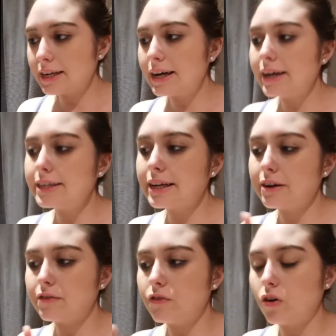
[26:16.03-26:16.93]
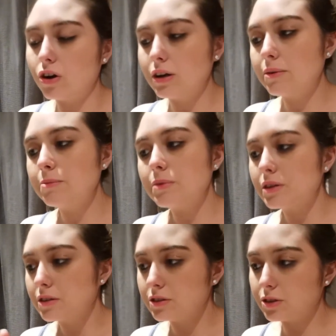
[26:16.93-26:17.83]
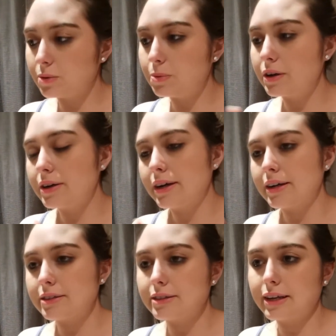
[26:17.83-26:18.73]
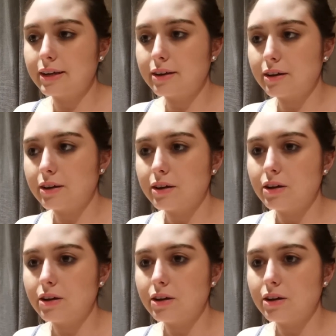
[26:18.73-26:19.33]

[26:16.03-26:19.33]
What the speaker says: It had like a volume, so you could put it as like